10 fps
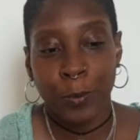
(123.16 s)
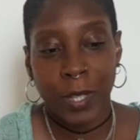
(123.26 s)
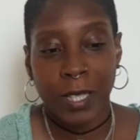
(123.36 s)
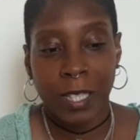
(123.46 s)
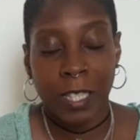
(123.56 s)

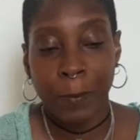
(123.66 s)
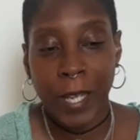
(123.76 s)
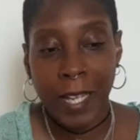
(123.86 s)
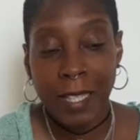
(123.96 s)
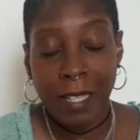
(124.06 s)
bless the
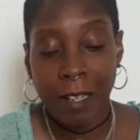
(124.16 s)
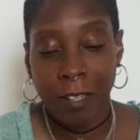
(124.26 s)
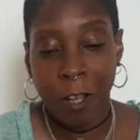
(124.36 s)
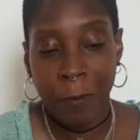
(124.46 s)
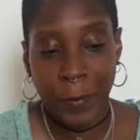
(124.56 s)
space,
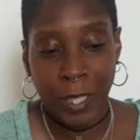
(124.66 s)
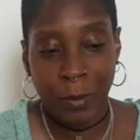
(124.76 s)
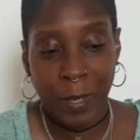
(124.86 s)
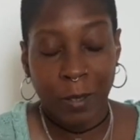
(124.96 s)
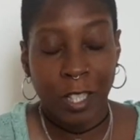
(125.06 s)
allow me
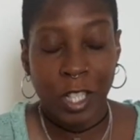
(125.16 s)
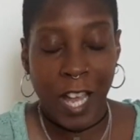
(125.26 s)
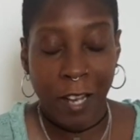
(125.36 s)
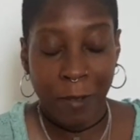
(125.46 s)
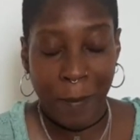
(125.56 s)
to be able to
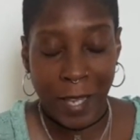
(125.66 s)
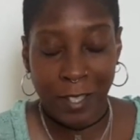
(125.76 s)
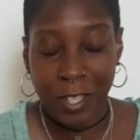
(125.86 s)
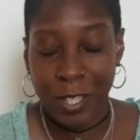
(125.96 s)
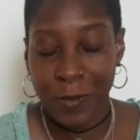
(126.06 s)
channel
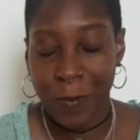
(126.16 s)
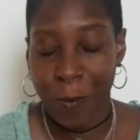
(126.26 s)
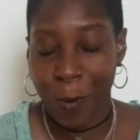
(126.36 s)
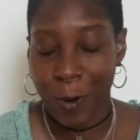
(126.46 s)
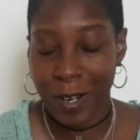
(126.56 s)
messages
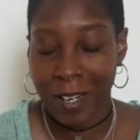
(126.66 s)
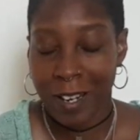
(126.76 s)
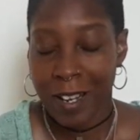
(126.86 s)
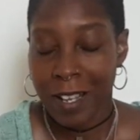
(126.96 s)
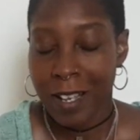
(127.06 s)
for
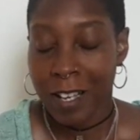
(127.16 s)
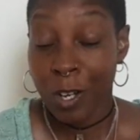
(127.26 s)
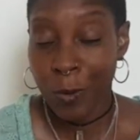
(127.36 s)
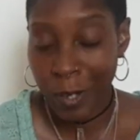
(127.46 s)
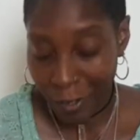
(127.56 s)

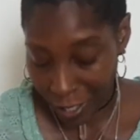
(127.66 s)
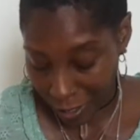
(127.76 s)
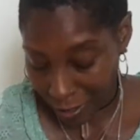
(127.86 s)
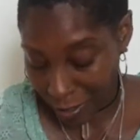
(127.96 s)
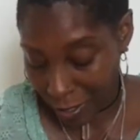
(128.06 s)

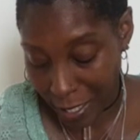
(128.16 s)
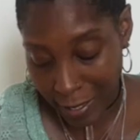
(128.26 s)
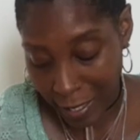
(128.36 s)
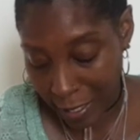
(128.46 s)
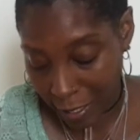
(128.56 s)
Aquarius,
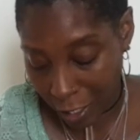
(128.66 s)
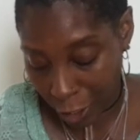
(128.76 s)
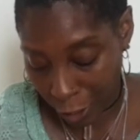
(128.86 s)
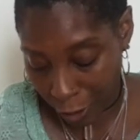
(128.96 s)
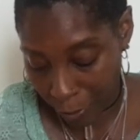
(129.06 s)
nice and
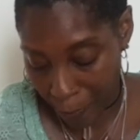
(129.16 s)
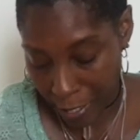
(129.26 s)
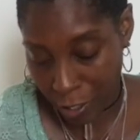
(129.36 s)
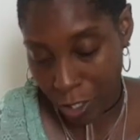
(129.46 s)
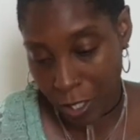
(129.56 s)
clear
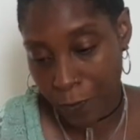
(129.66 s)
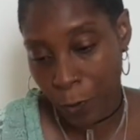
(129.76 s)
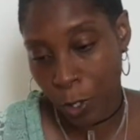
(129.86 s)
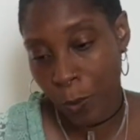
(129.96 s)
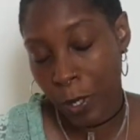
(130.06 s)
messages
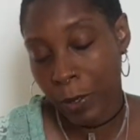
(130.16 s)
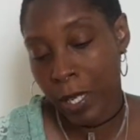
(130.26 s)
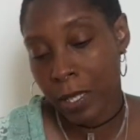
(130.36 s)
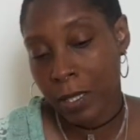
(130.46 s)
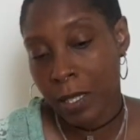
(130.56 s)
for
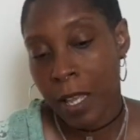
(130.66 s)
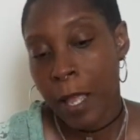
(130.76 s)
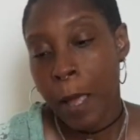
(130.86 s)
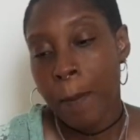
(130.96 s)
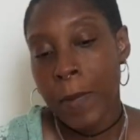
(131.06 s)
Aquarius.
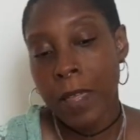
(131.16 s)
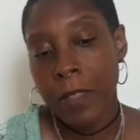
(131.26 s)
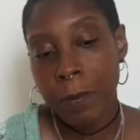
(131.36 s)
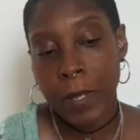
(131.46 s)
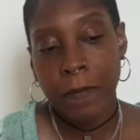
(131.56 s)
May
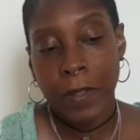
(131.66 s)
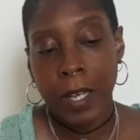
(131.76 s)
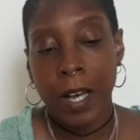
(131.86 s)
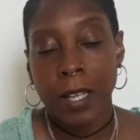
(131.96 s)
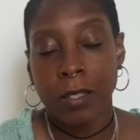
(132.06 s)
they be for the
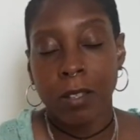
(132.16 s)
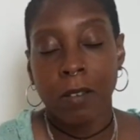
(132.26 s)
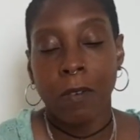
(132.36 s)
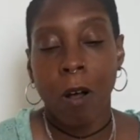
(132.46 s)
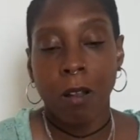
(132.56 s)
highest good
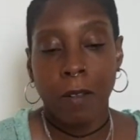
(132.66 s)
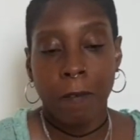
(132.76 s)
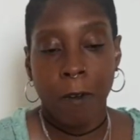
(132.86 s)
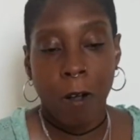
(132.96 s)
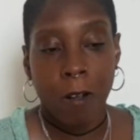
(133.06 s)
of all
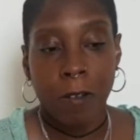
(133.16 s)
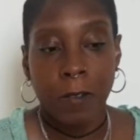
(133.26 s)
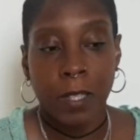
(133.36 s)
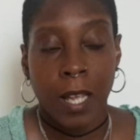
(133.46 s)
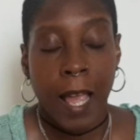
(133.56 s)

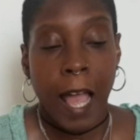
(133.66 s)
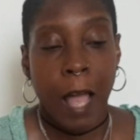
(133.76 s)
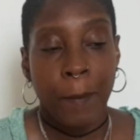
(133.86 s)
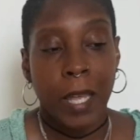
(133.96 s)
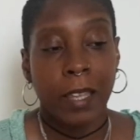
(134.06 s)
involved,
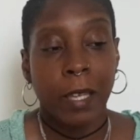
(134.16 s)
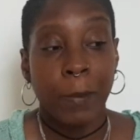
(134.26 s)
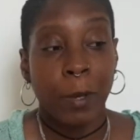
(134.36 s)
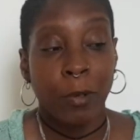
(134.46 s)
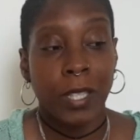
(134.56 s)
and may they
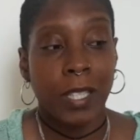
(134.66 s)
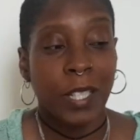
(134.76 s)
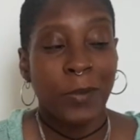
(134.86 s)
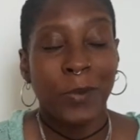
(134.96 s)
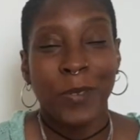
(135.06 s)
be
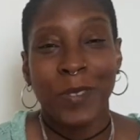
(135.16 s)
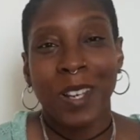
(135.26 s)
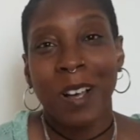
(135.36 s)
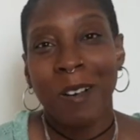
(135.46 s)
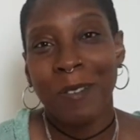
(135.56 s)
received with
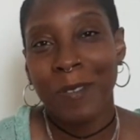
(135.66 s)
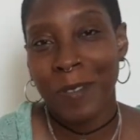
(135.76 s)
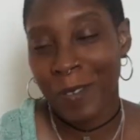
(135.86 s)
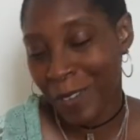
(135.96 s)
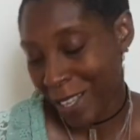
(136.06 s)
love.
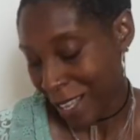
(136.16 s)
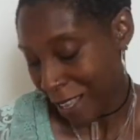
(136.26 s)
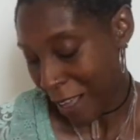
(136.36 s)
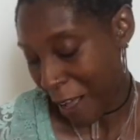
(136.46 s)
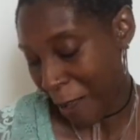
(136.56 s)

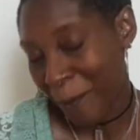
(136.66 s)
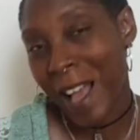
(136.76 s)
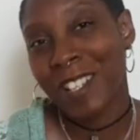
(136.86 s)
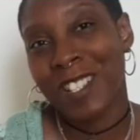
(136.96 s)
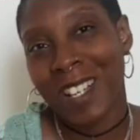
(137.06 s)
um
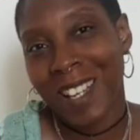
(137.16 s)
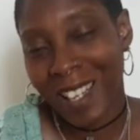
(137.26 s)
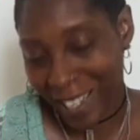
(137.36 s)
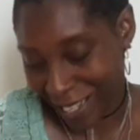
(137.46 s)
Ashe.